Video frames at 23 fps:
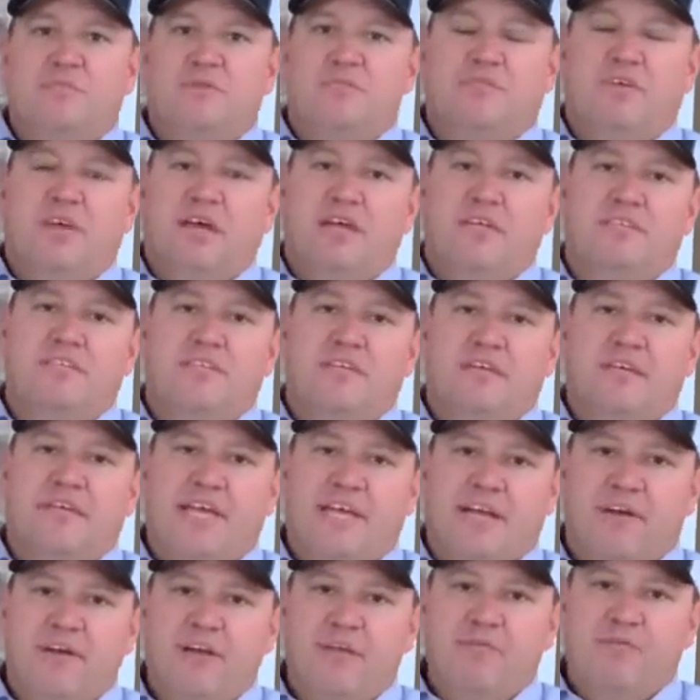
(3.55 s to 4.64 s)
We've got
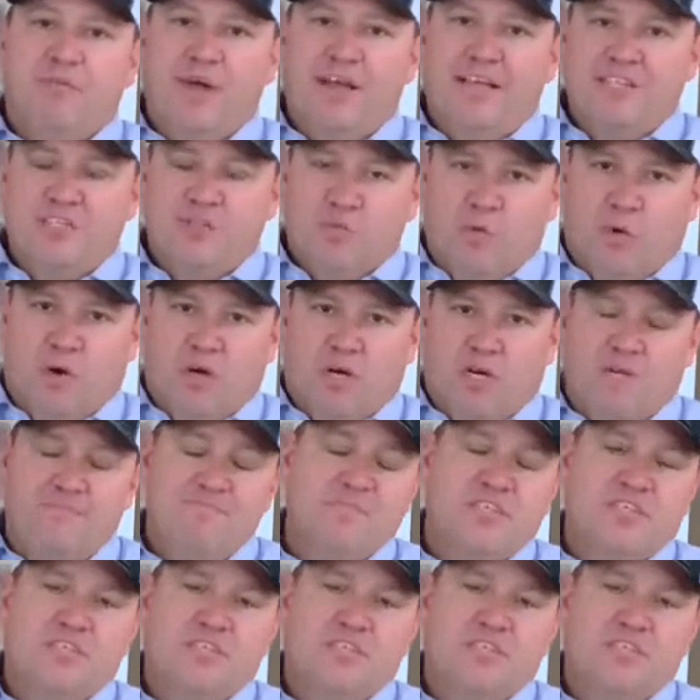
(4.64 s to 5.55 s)
Carrie Francois.